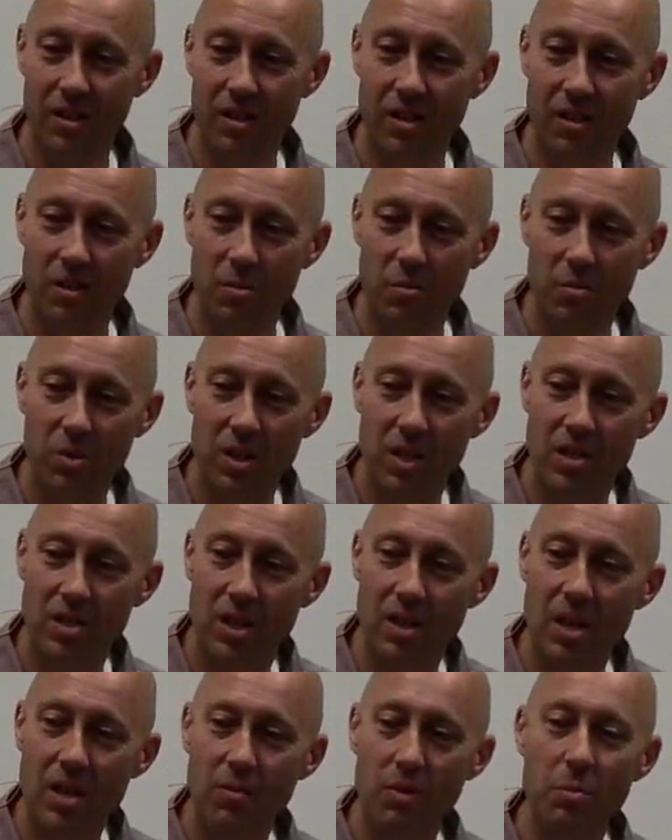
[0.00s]
because they
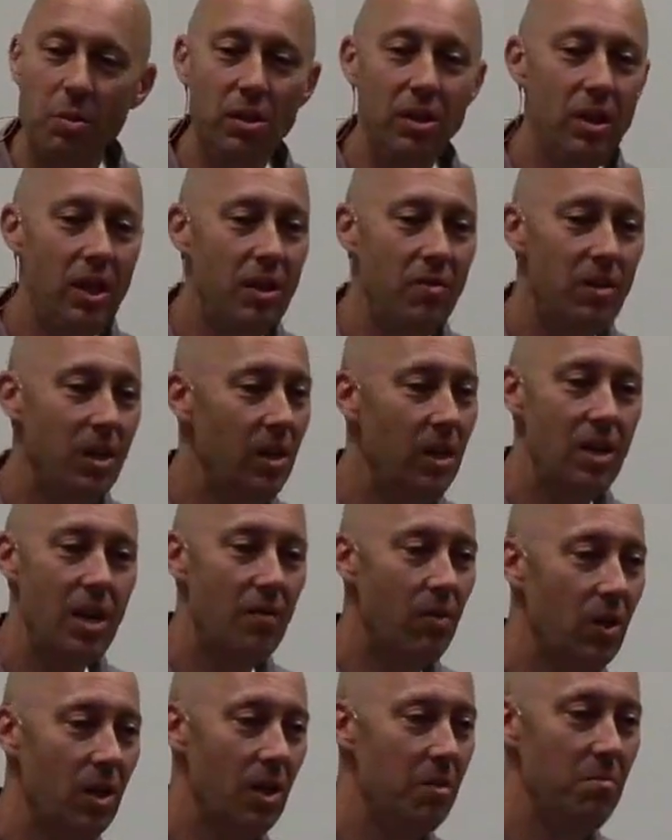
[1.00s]
never believed that he'd ever
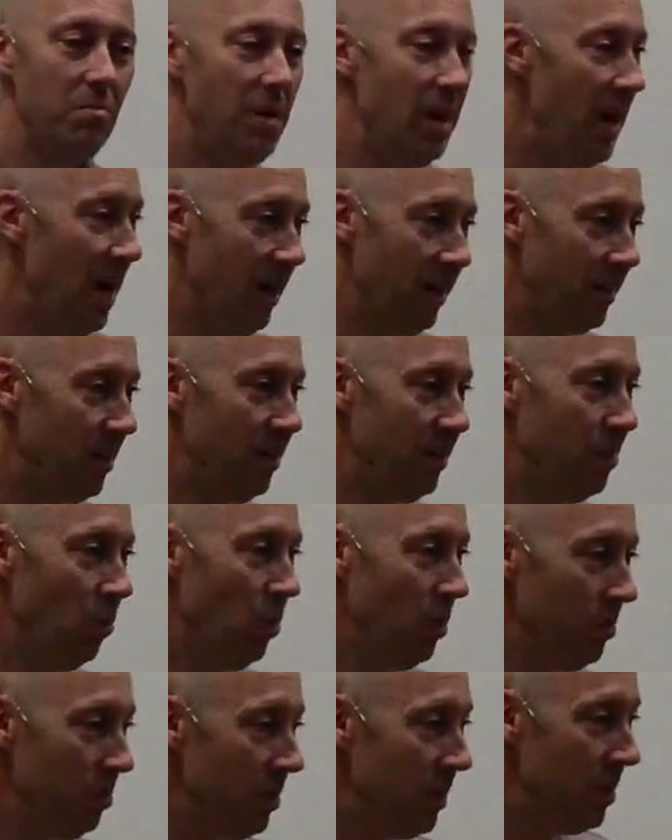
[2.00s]
come back in
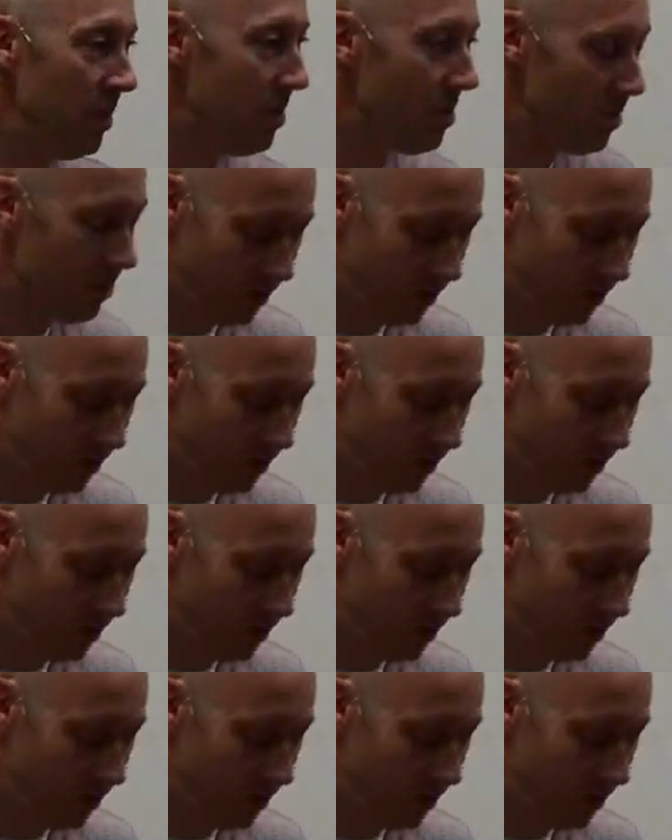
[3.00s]
one piece.